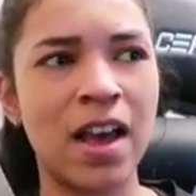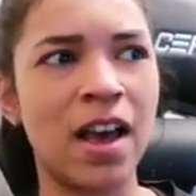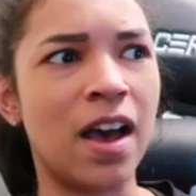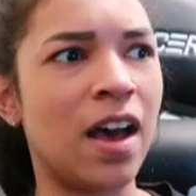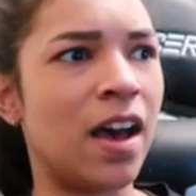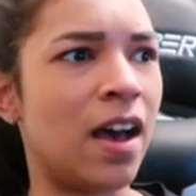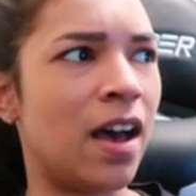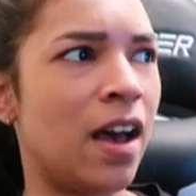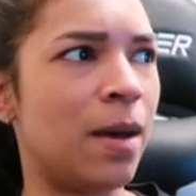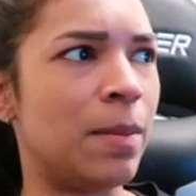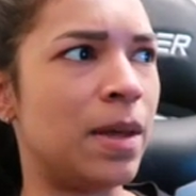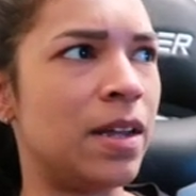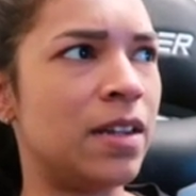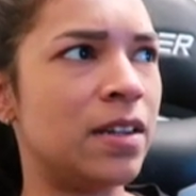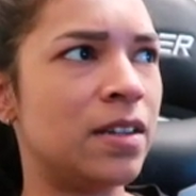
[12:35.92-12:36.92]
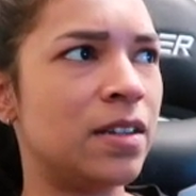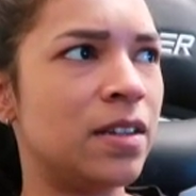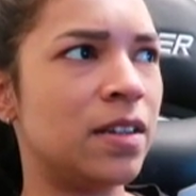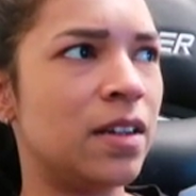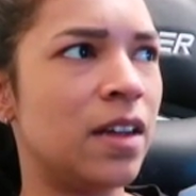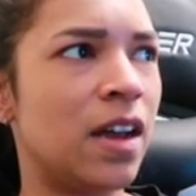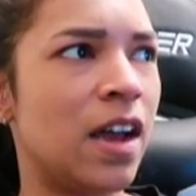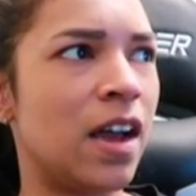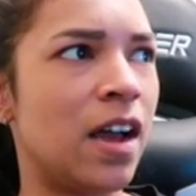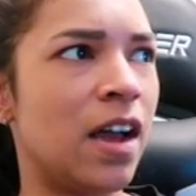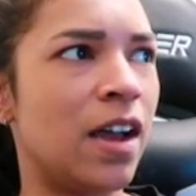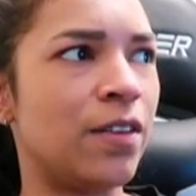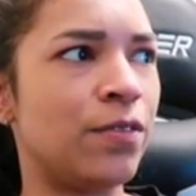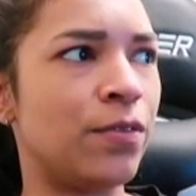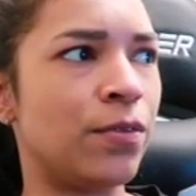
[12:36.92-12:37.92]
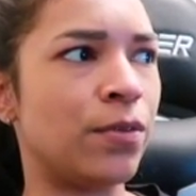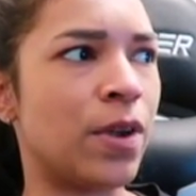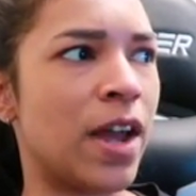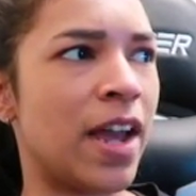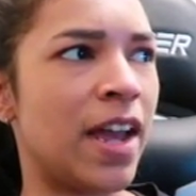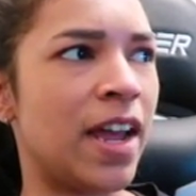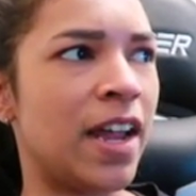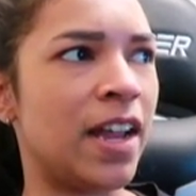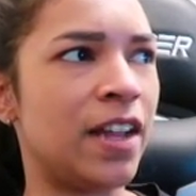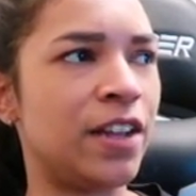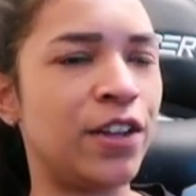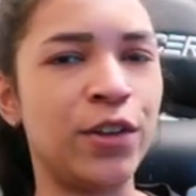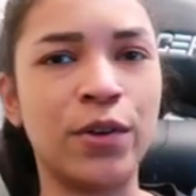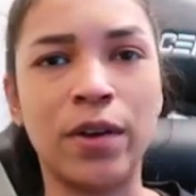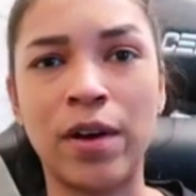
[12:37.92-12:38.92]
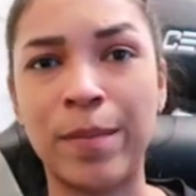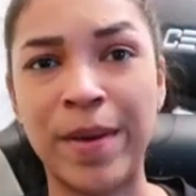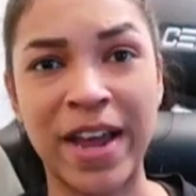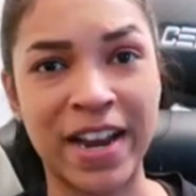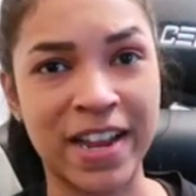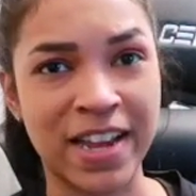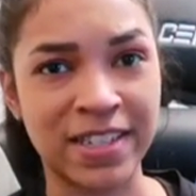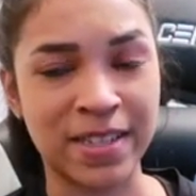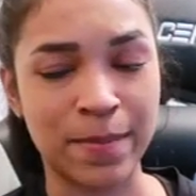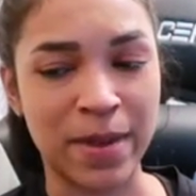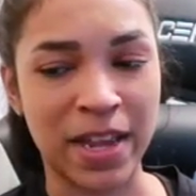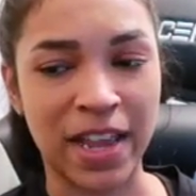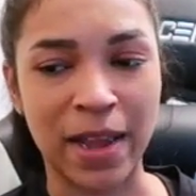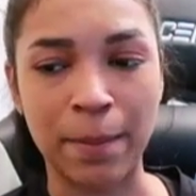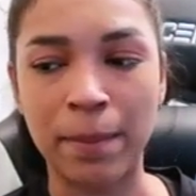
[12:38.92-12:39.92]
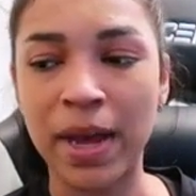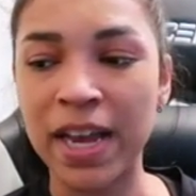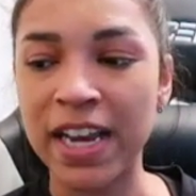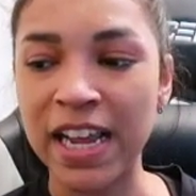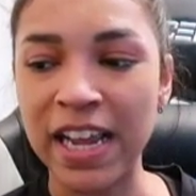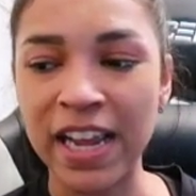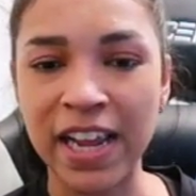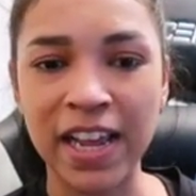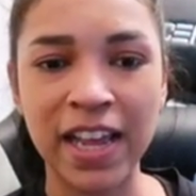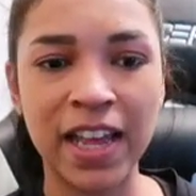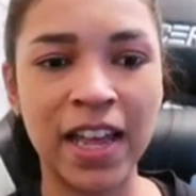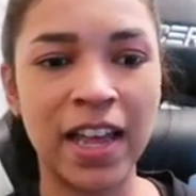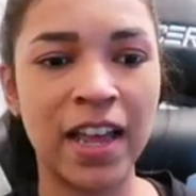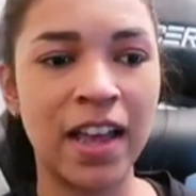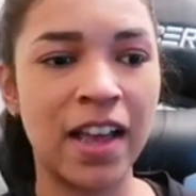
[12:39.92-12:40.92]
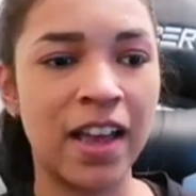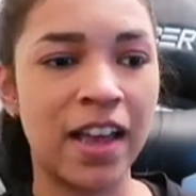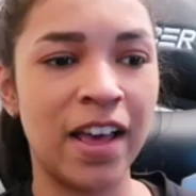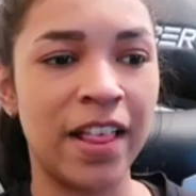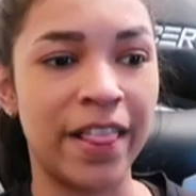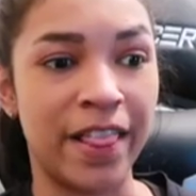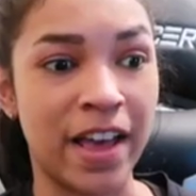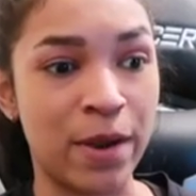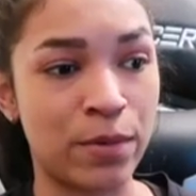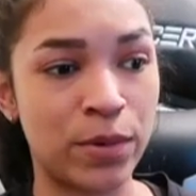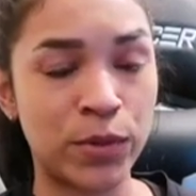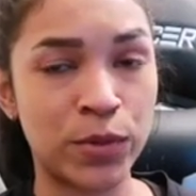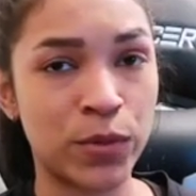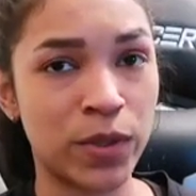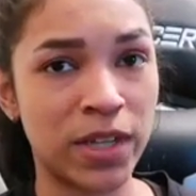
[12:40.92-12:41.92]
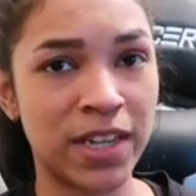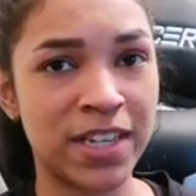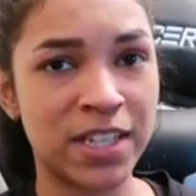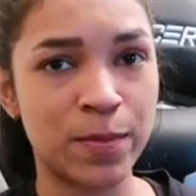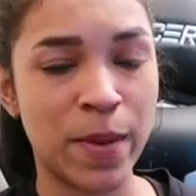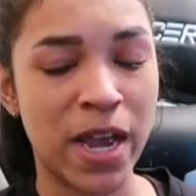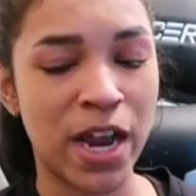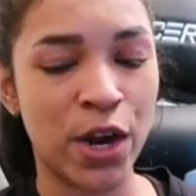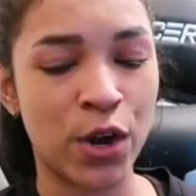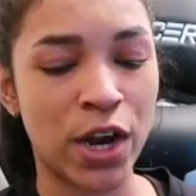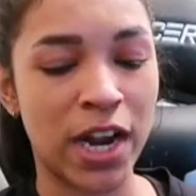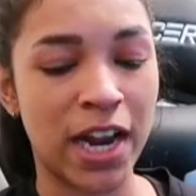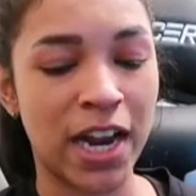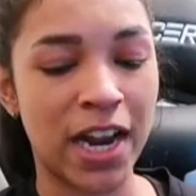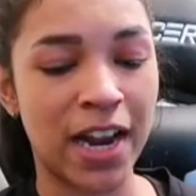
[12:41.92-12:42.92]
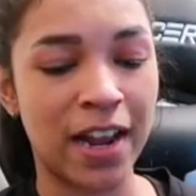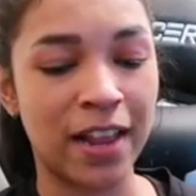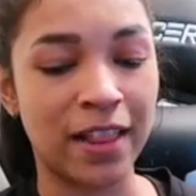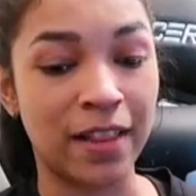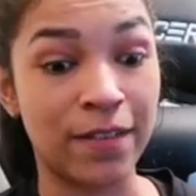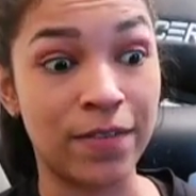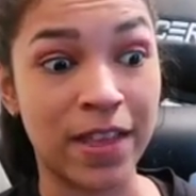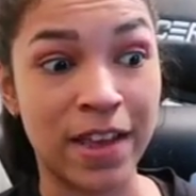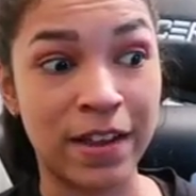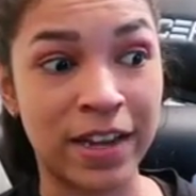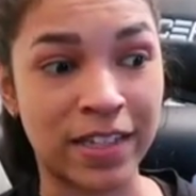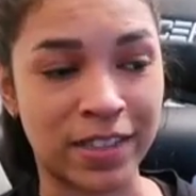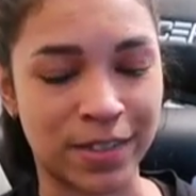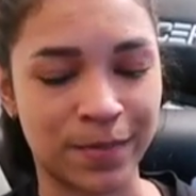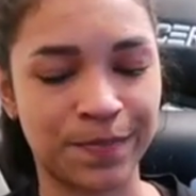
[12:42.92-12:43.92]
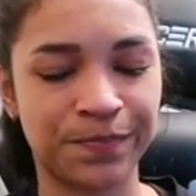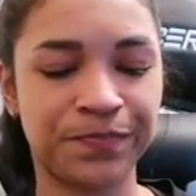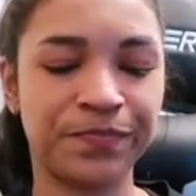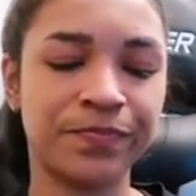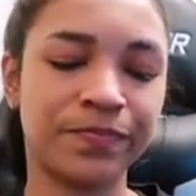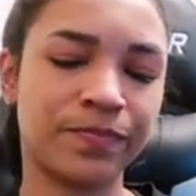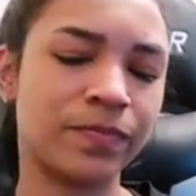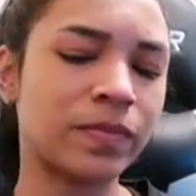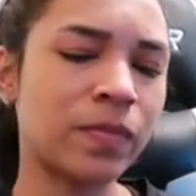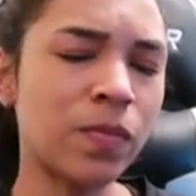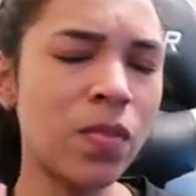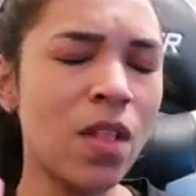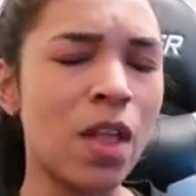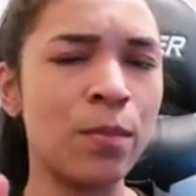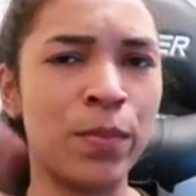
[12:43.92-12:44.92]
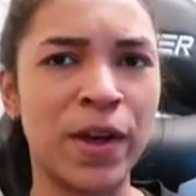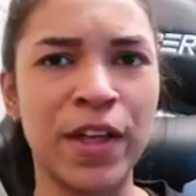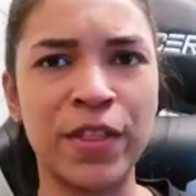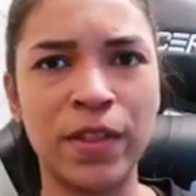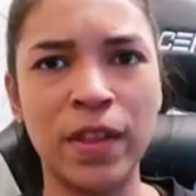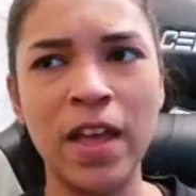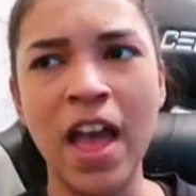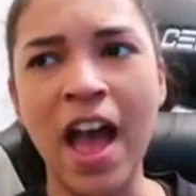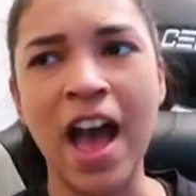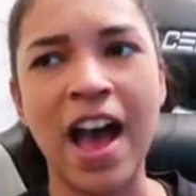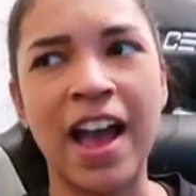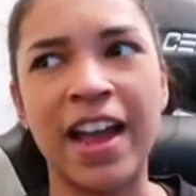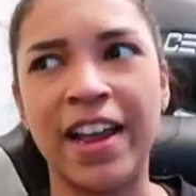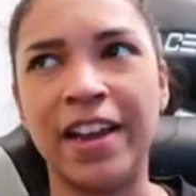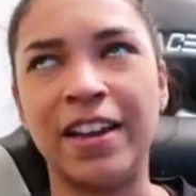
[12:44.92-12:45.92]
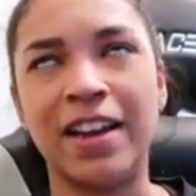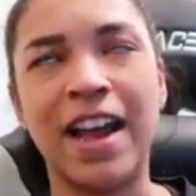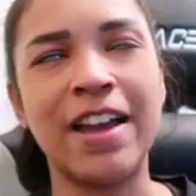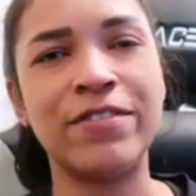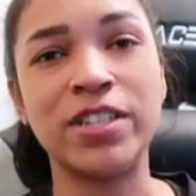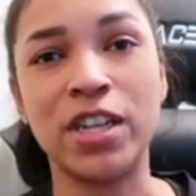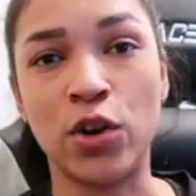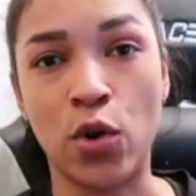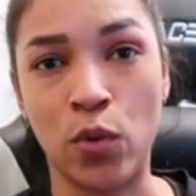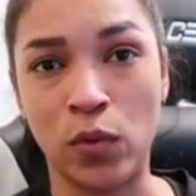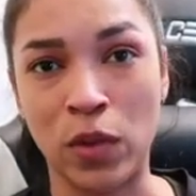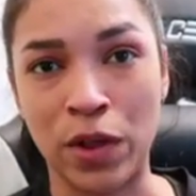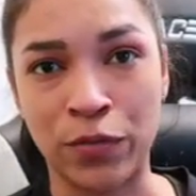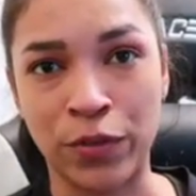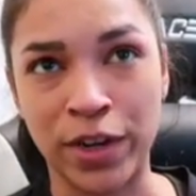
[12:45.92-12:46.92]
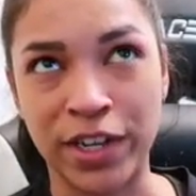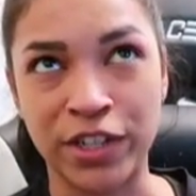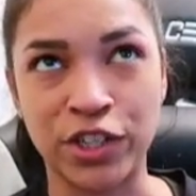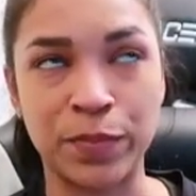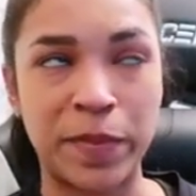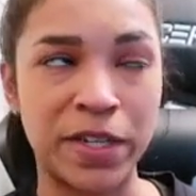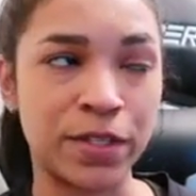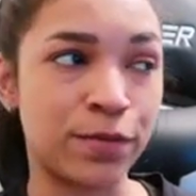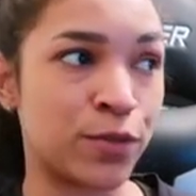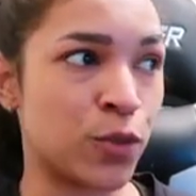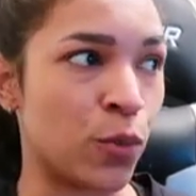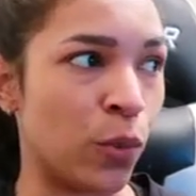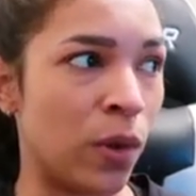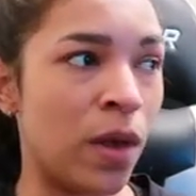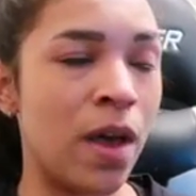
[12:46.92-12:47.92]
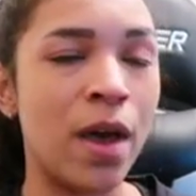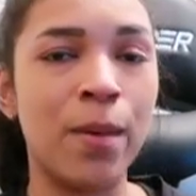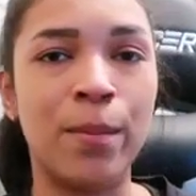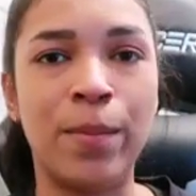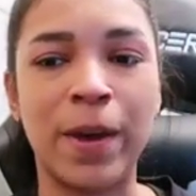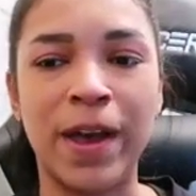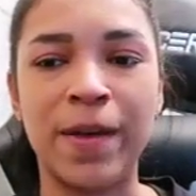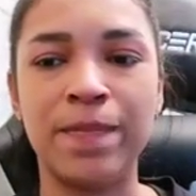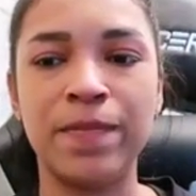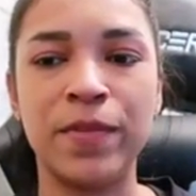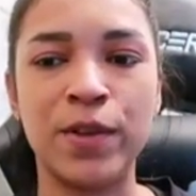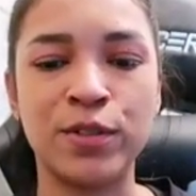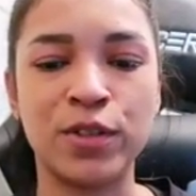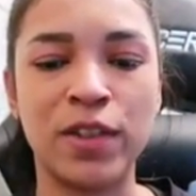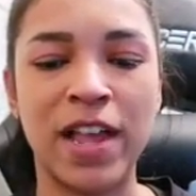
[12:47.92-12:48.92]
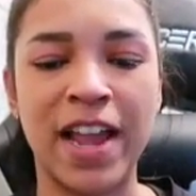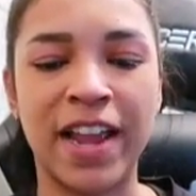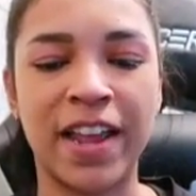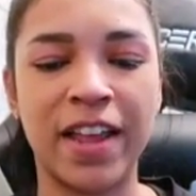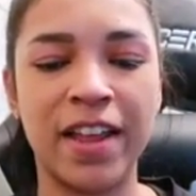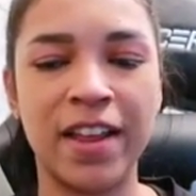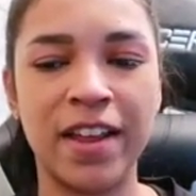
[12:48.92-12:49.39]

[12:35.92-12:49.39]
I've read You're a Badass at Making Money. That one was really inspiring. Love that. But I haven't done a whole lot of reading just because of school, but those are like